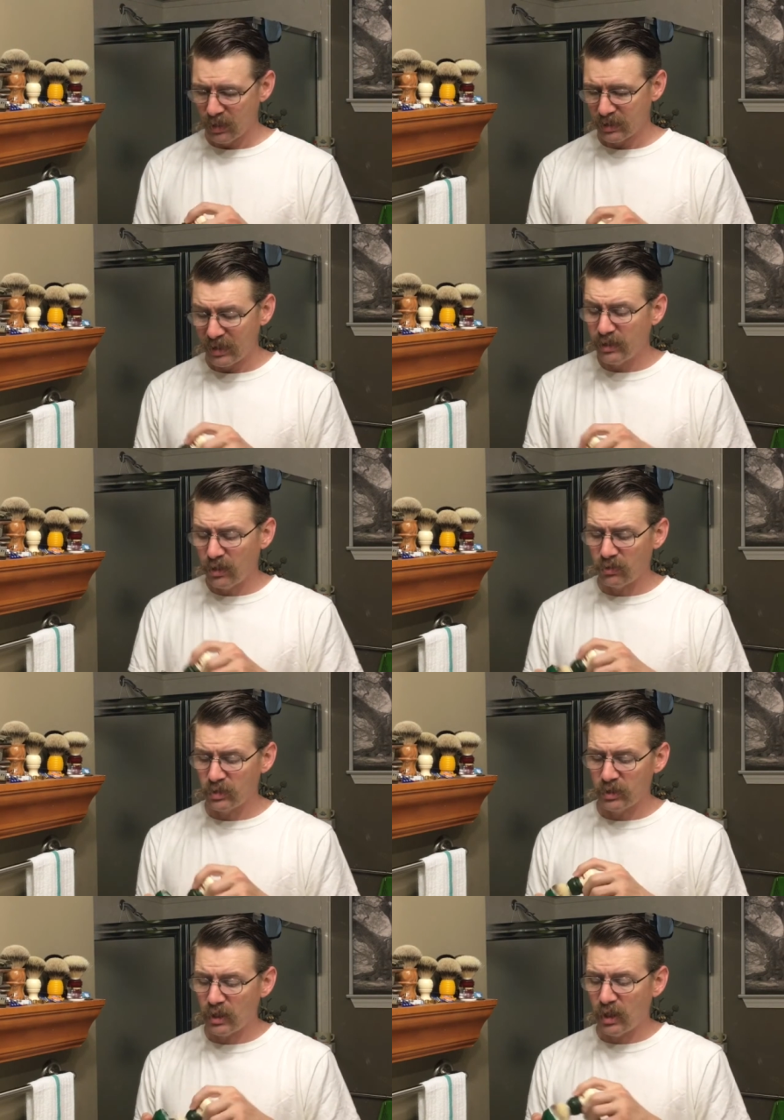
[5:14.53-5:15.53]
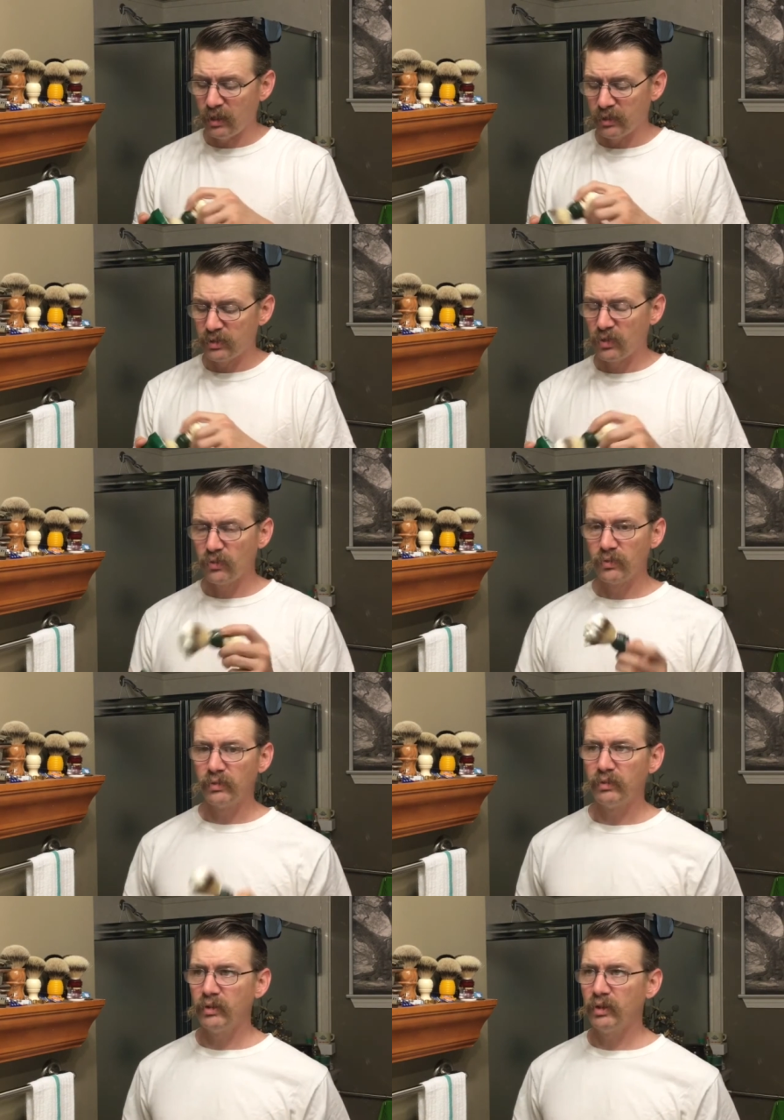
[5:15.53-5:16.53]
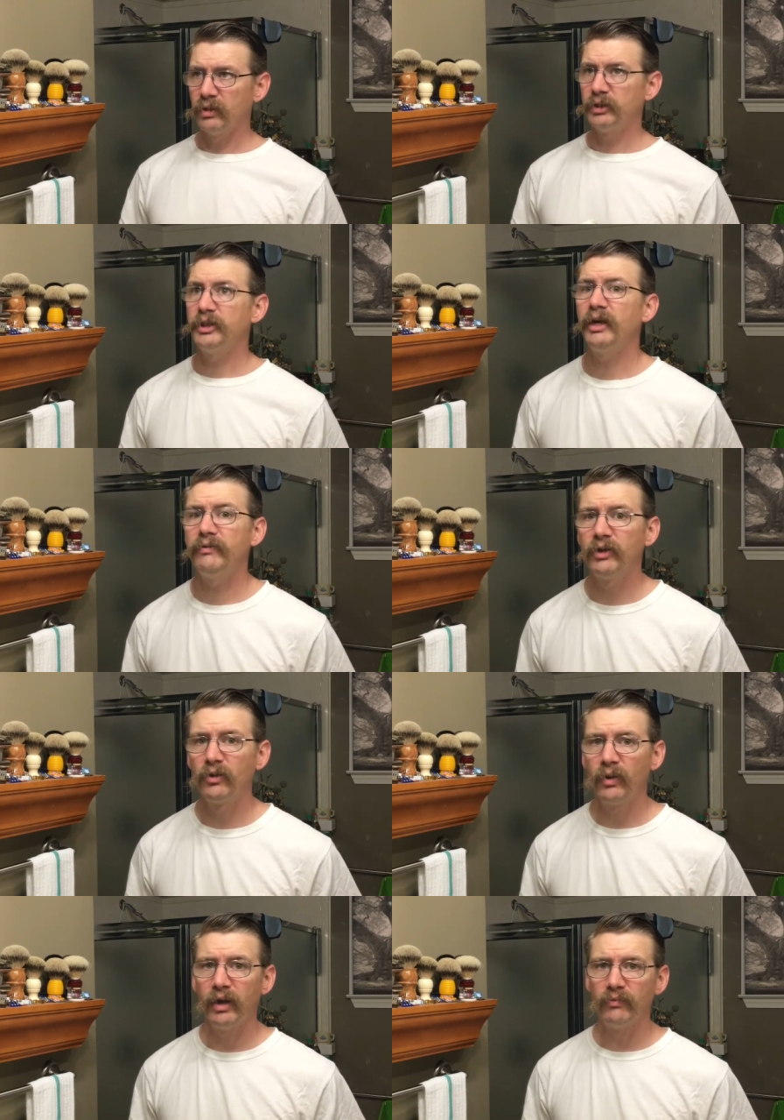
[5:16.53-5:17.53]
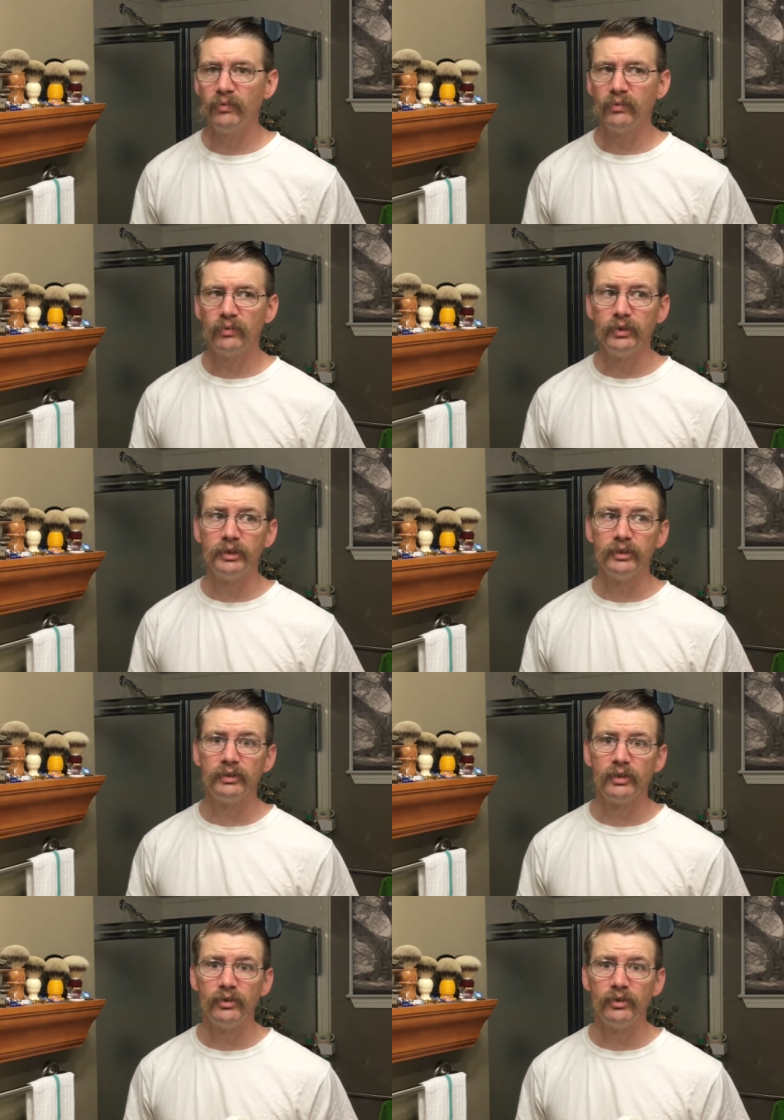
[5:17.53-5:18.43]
It's $10 a slot. It's on Shave Gear Raffle, which is,